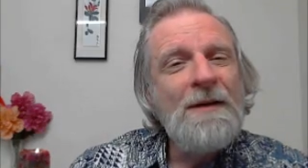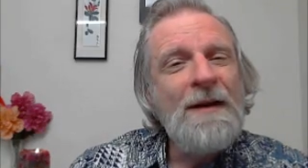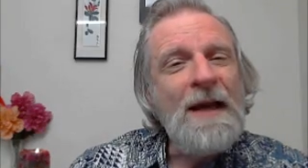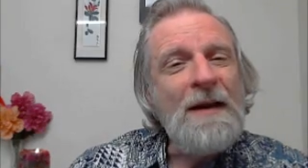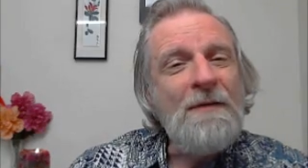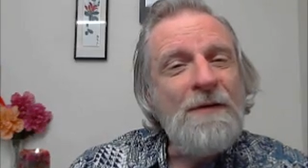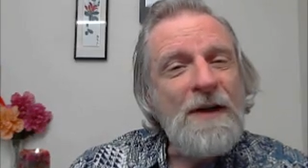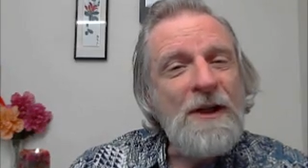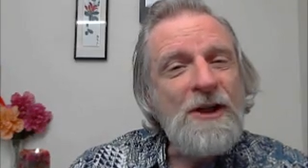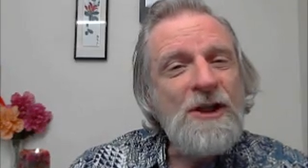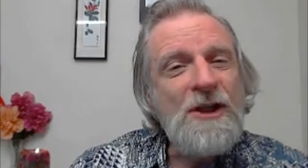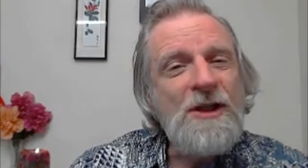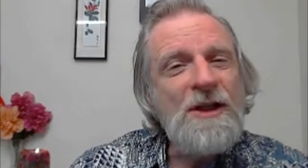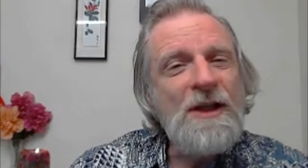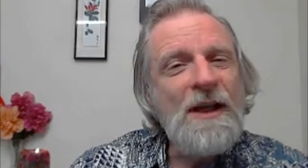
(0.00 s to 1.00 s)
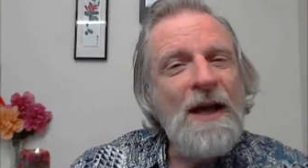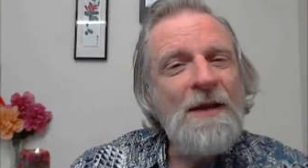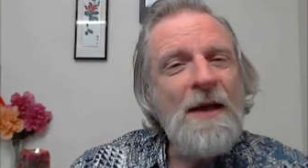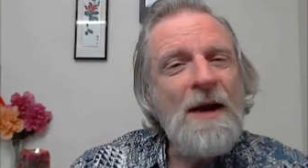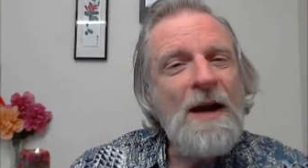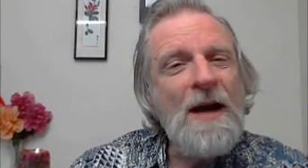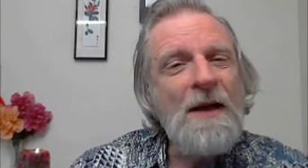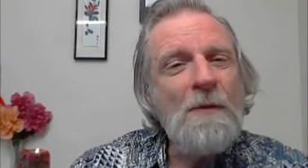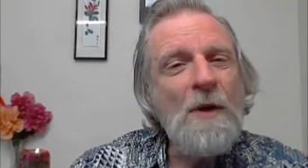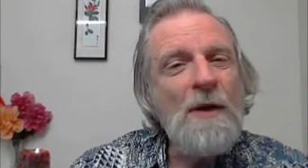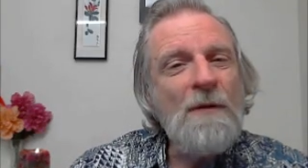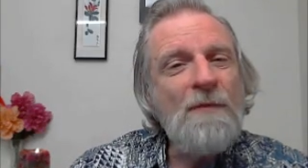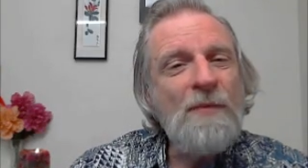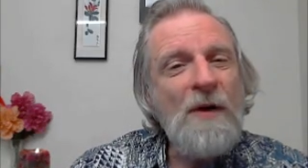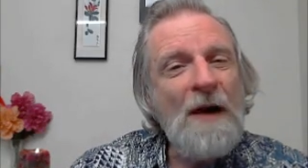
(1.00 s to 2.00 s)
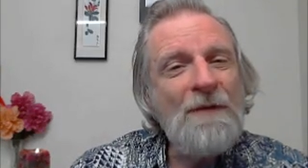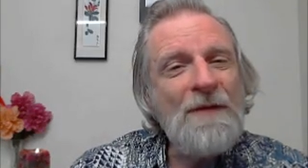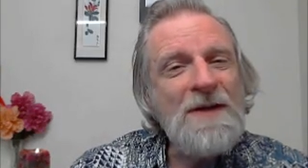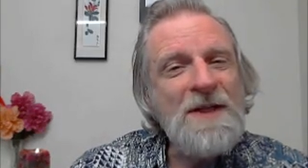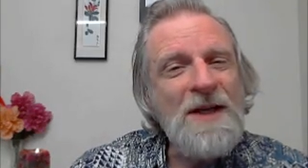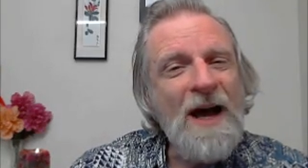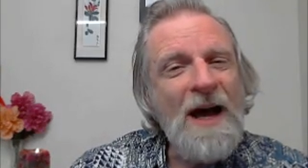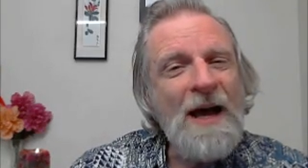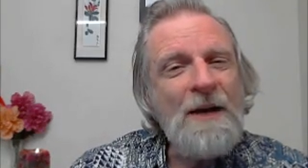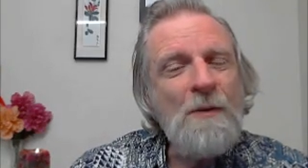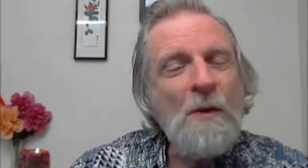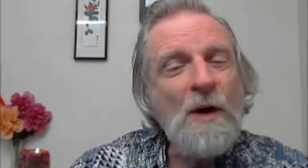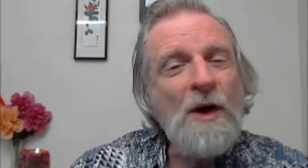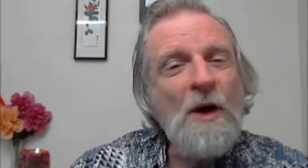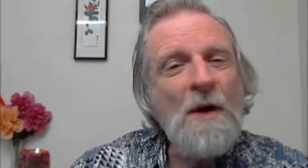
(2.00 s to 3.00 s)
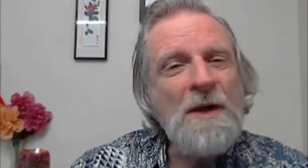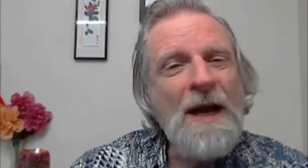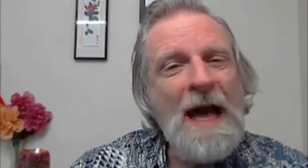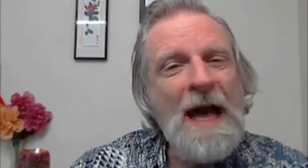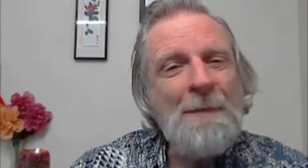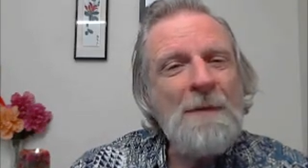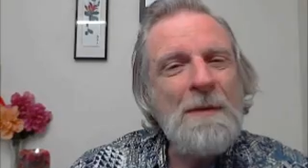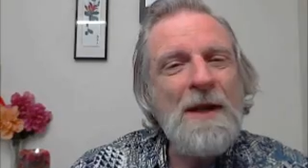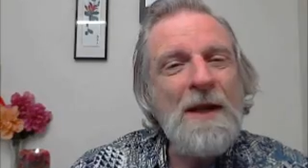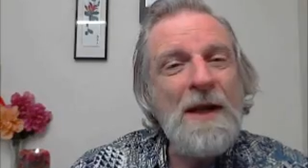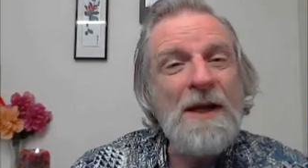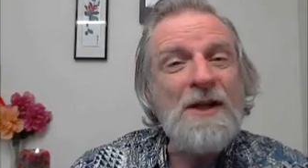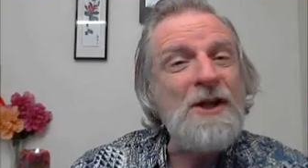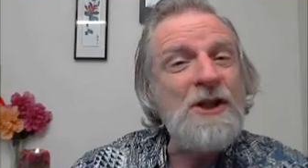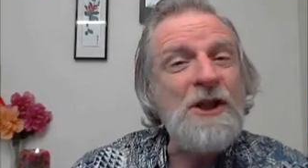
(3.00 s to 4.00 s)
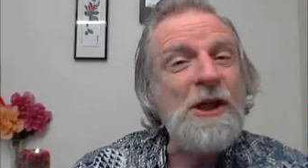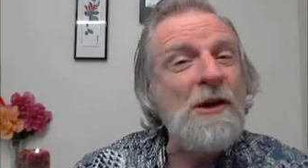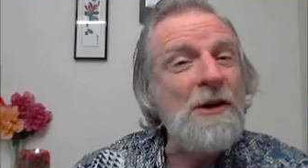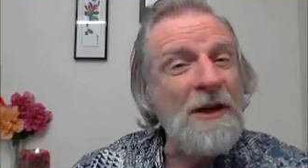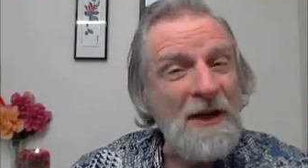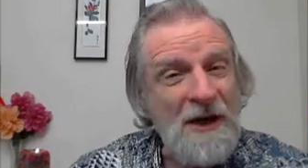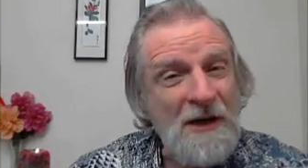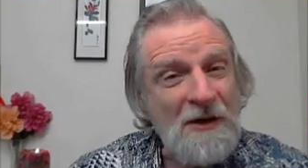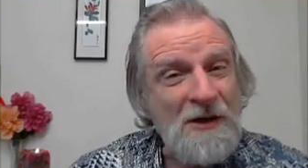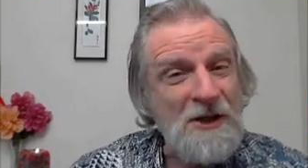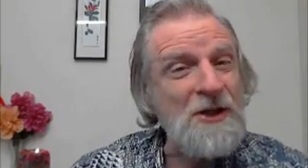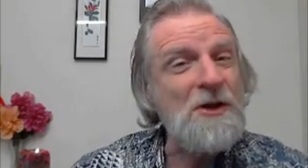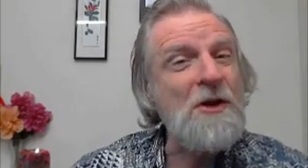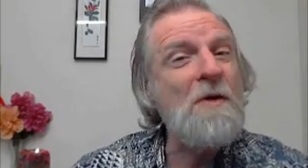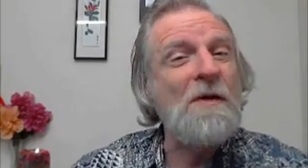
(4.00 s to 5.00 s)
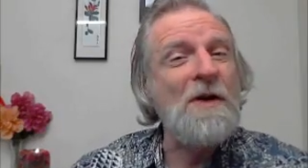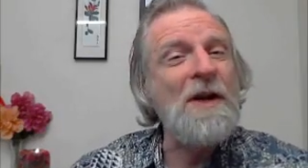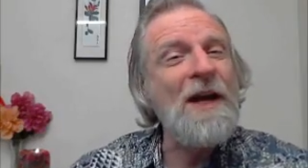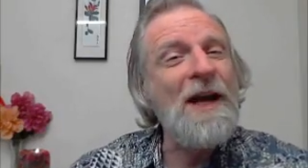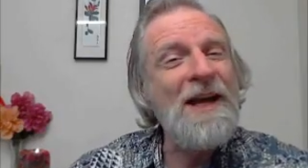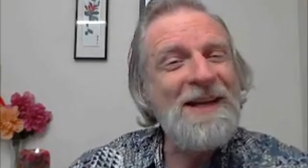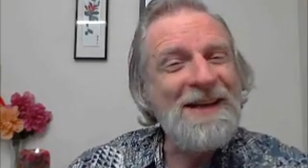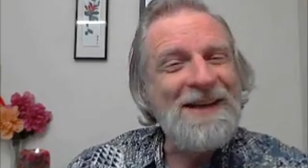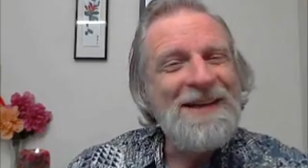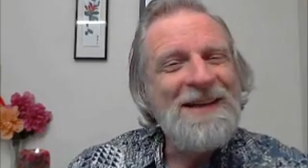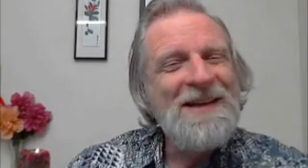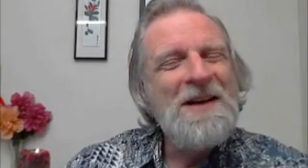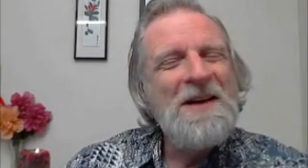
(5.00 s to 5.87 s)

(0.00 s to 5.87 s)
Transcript: envisioned and that I would have prophesied were going to happen by the end of this year, and then the year isn't over yet.